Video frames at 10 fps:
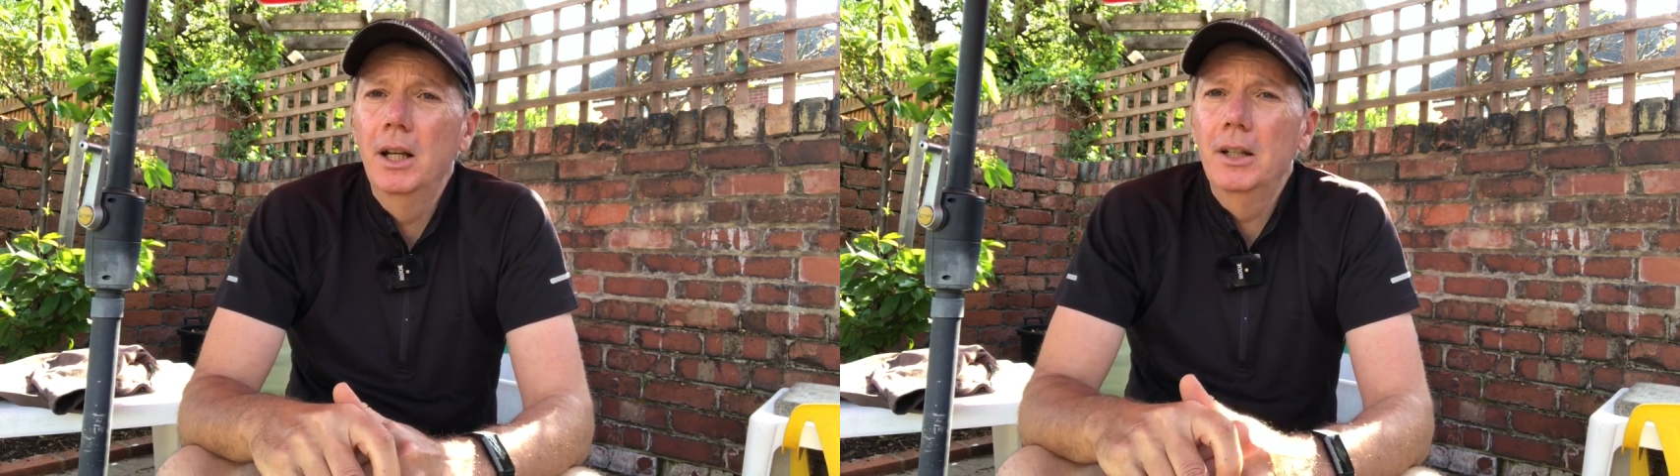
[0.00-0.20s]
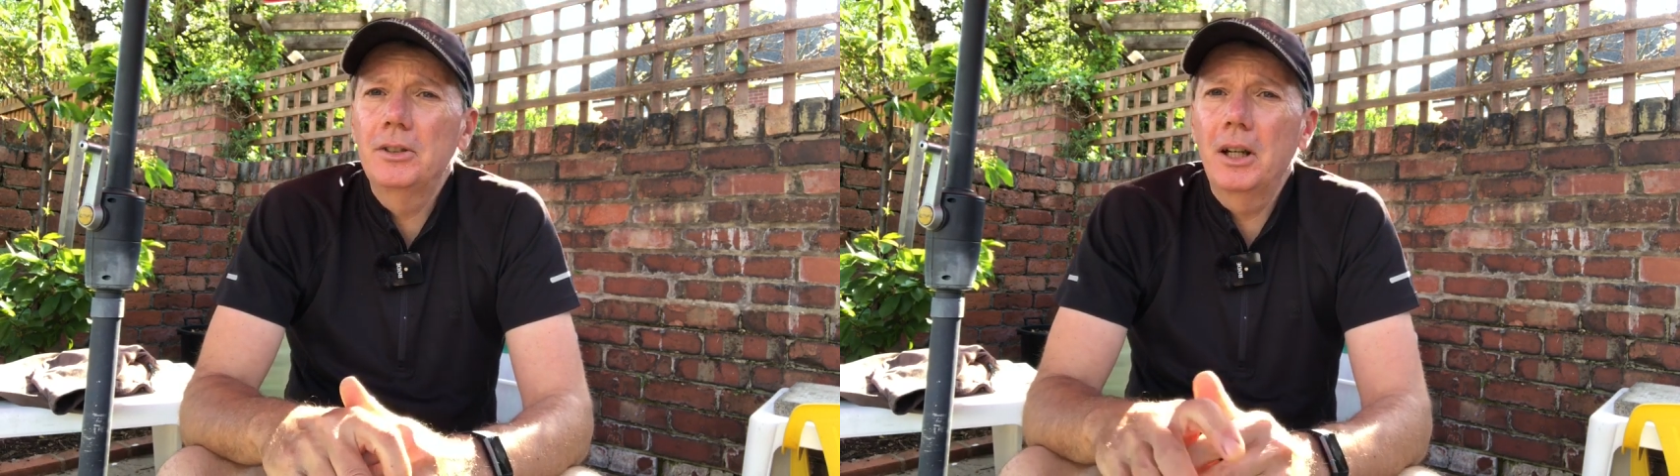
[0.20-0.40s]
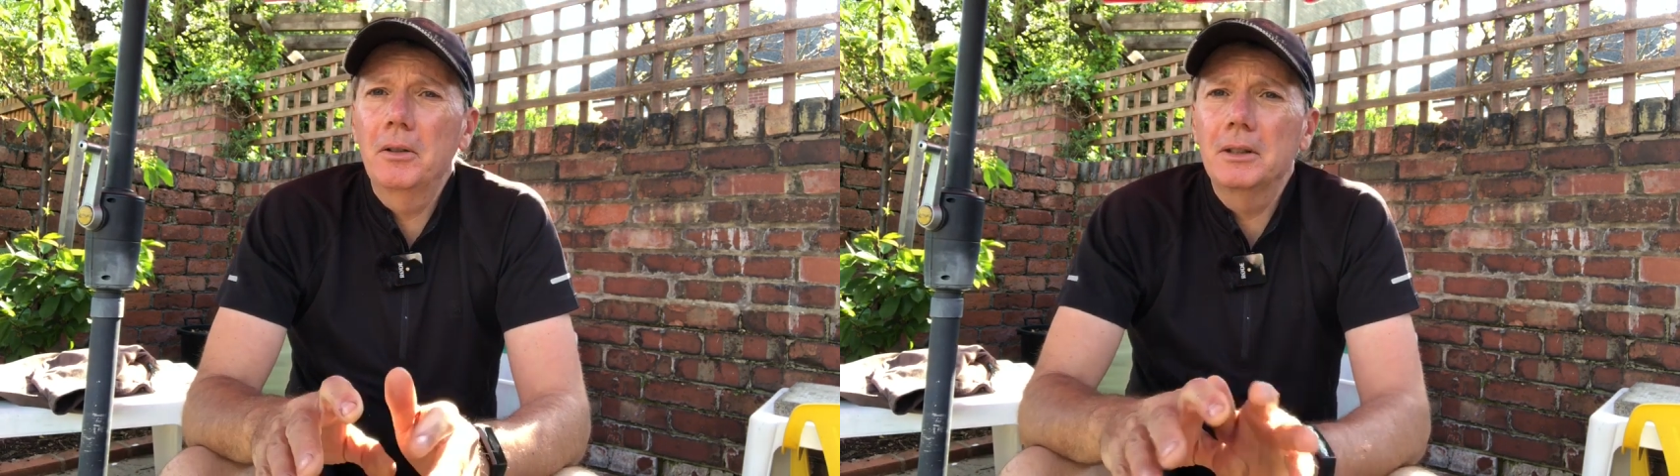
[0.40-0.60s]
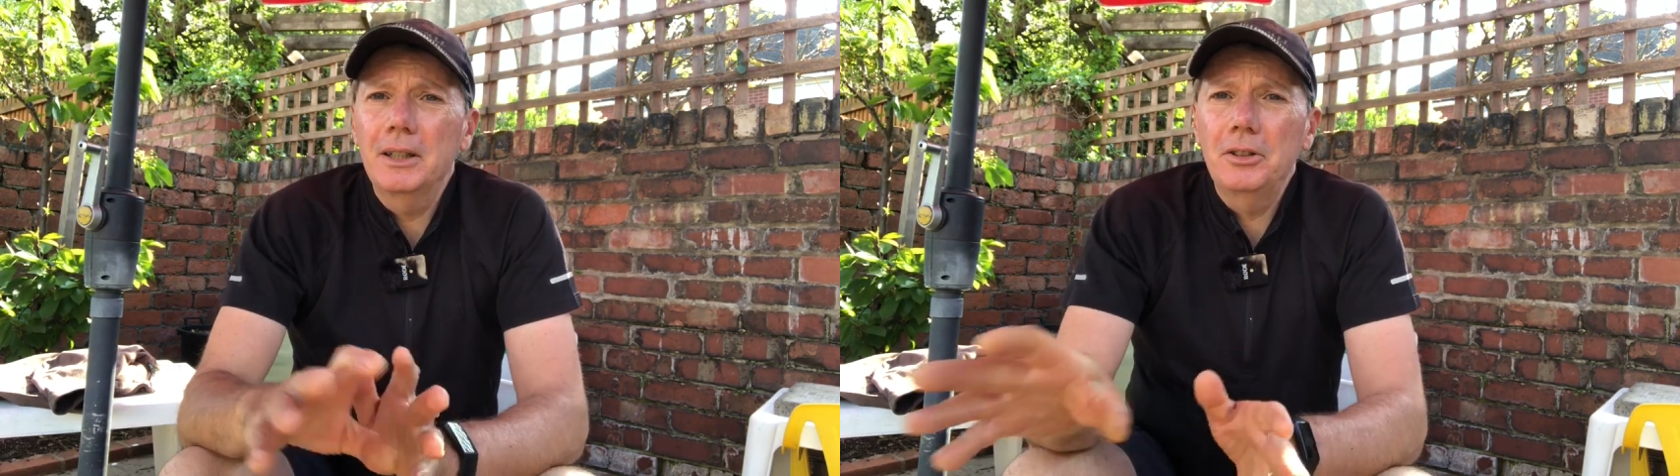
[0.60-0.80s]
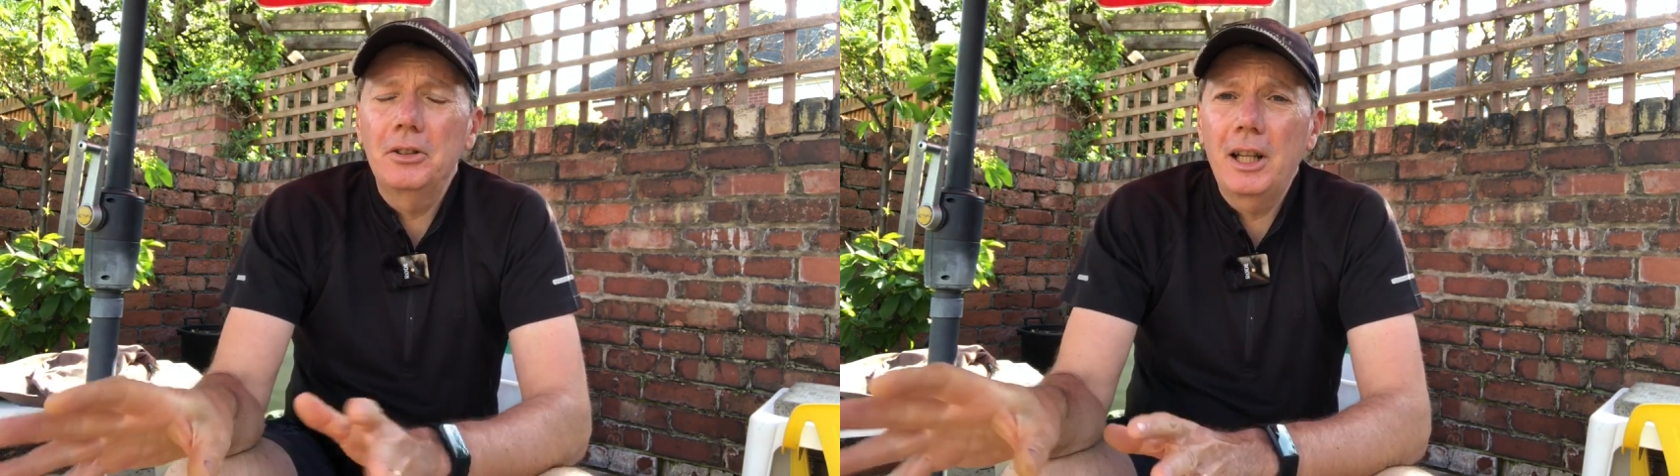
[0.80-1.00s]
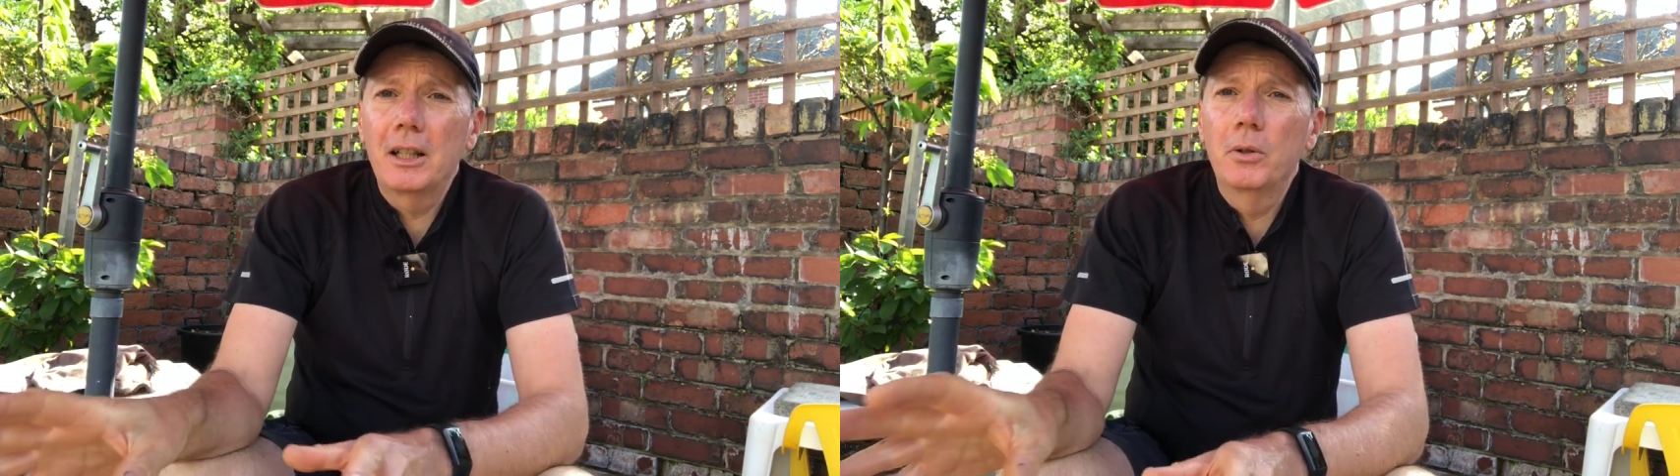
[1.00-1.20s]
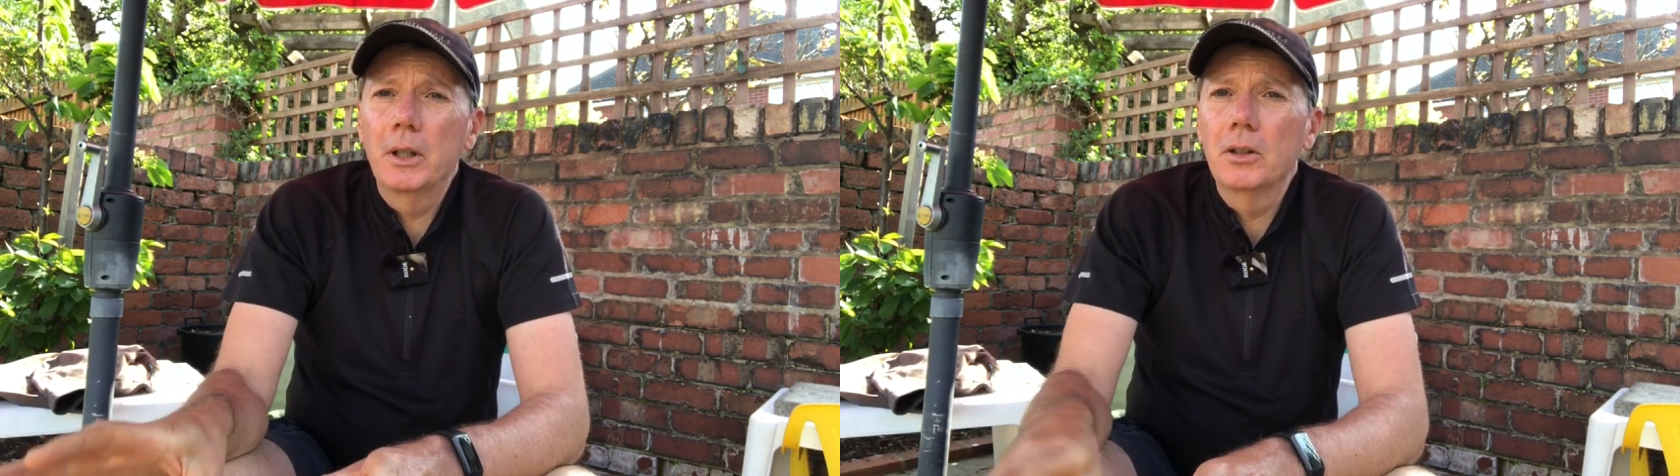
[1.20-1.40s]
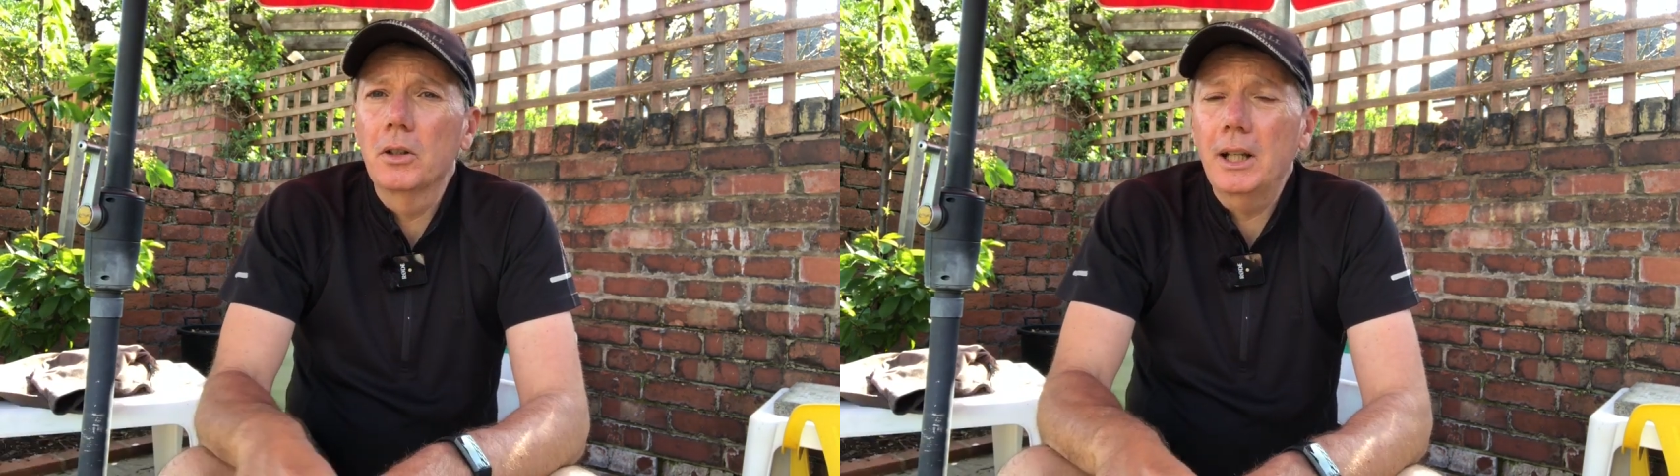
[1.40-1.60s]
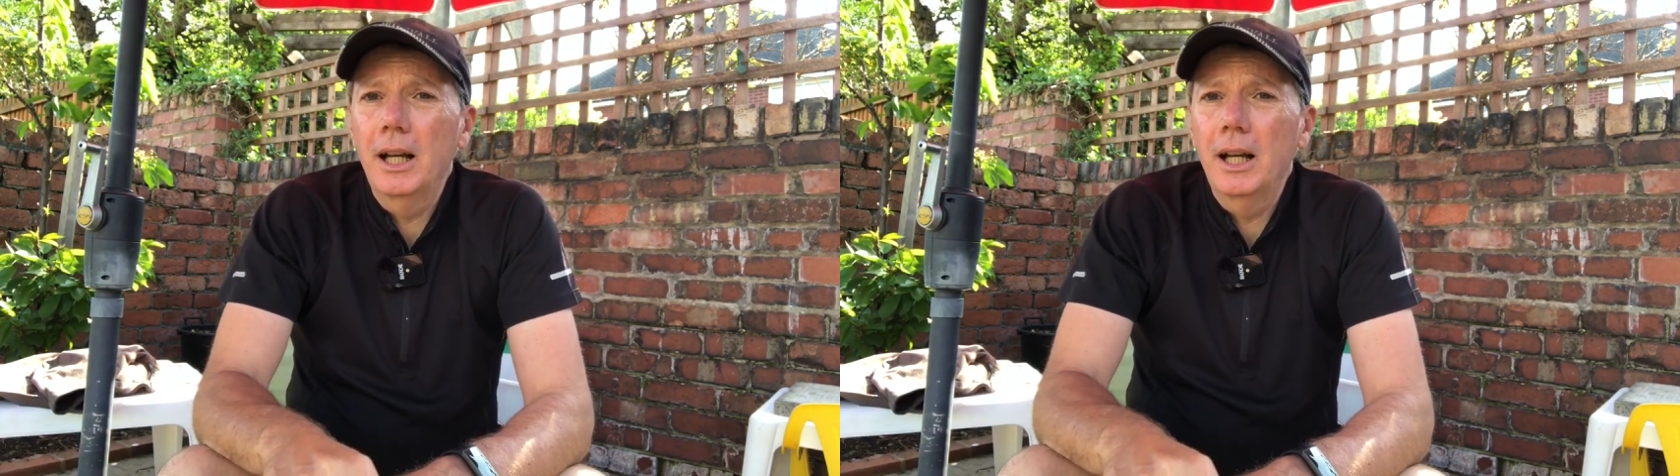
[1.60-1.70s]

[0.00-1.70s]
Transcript: so let's just take a quick look